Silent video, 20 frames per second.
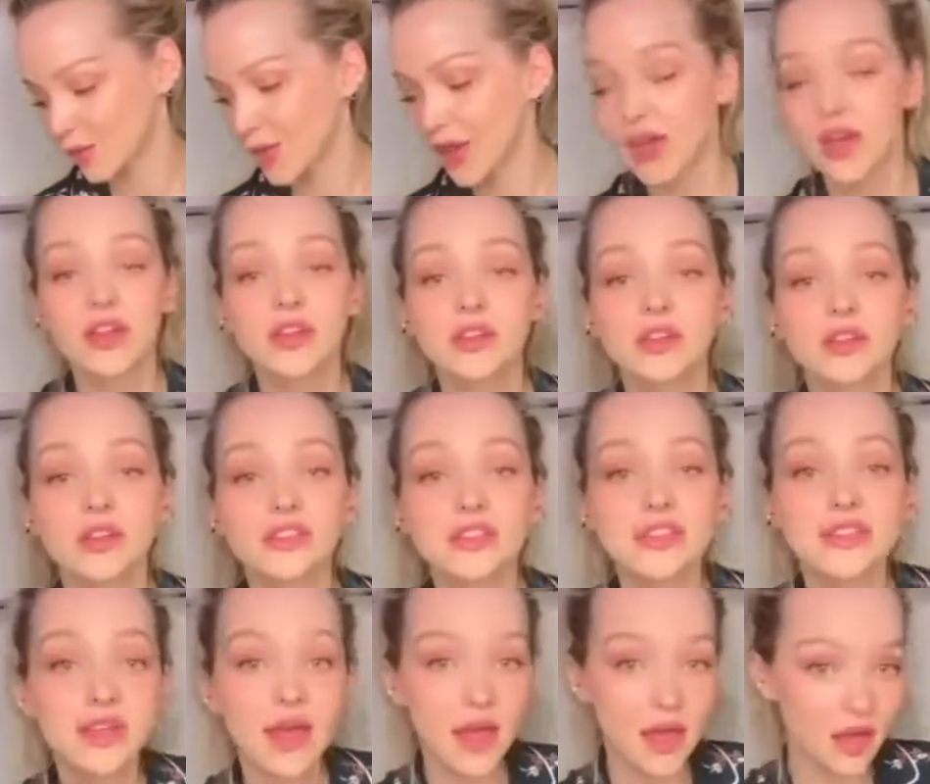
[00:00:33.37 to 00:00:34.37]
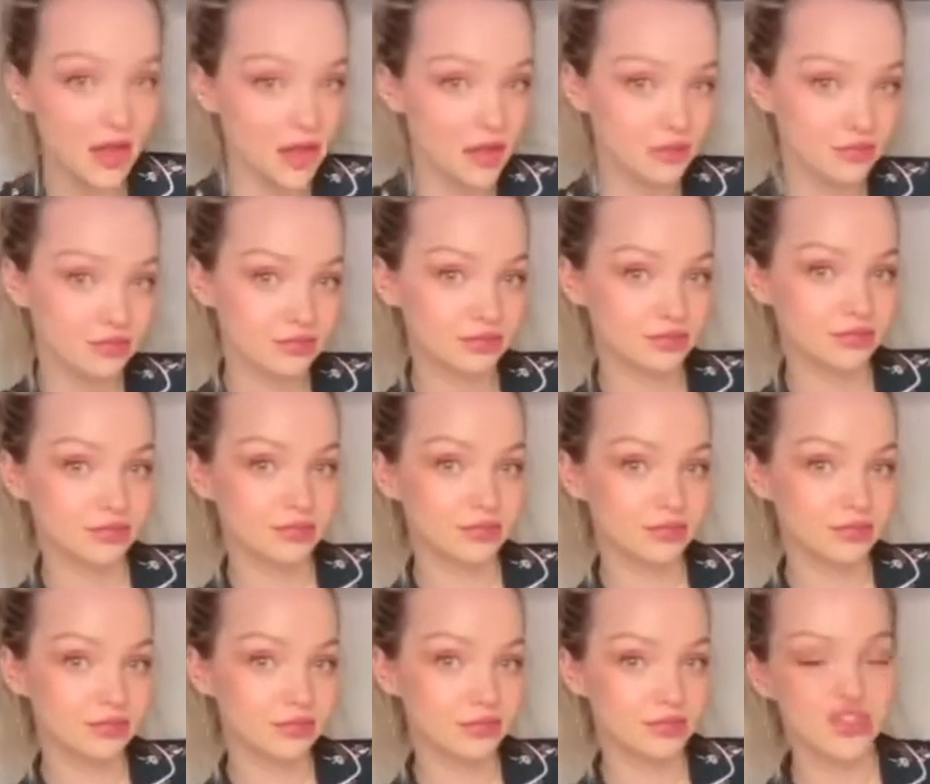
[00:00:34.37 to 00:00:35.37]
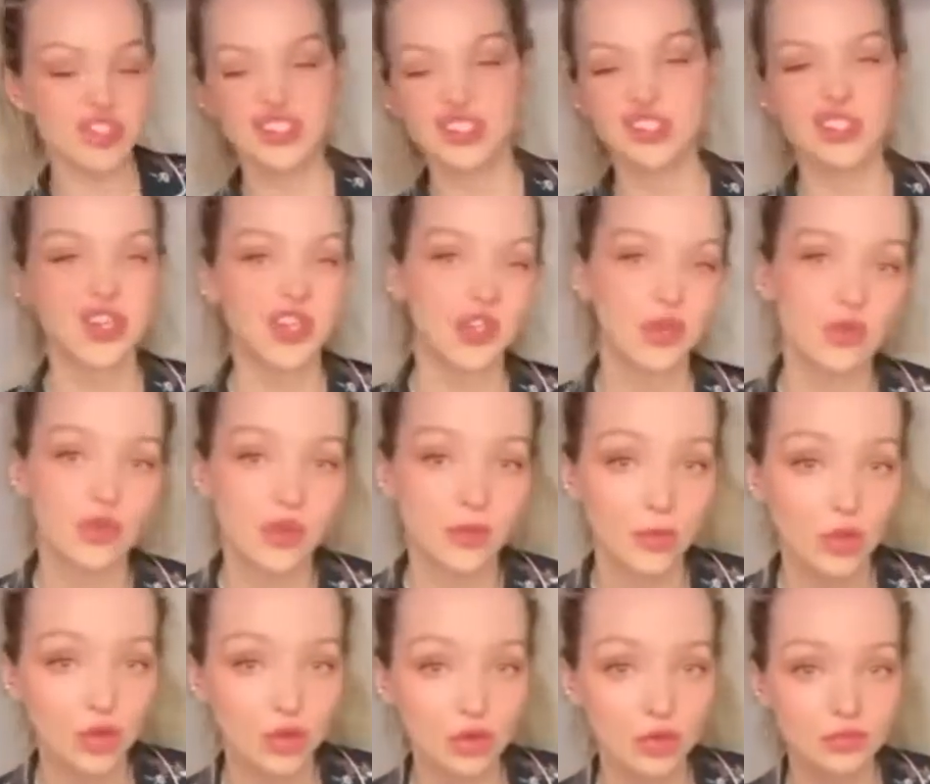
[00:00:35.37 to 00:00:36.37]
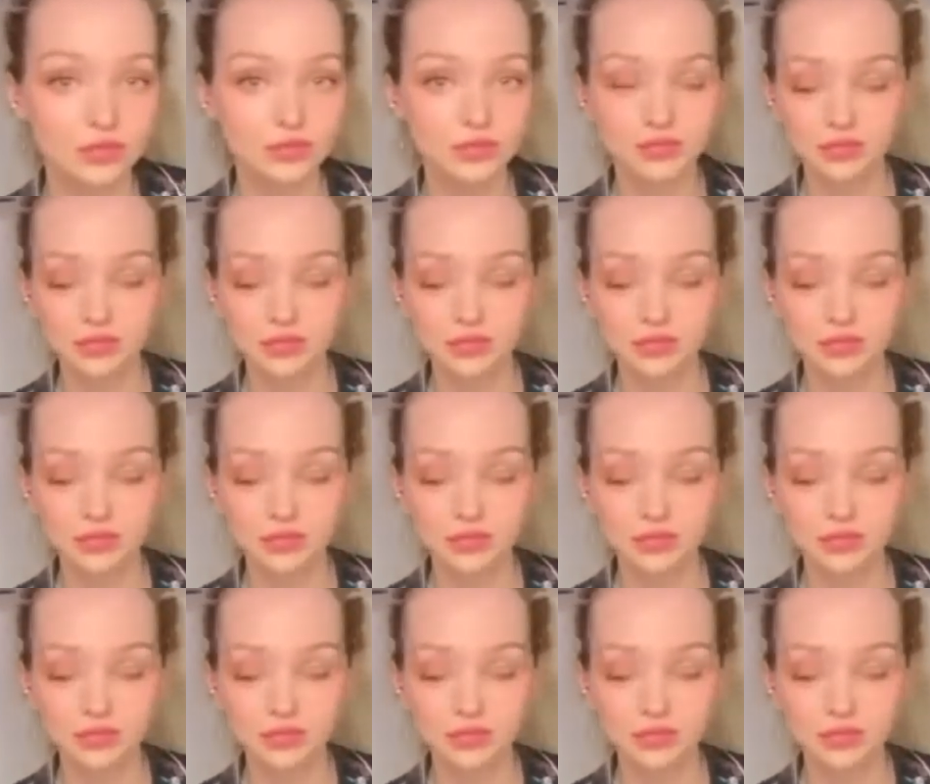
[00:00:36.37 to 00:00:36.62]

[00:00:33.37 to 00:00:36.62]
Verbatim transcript: and today, just to get you in the mood,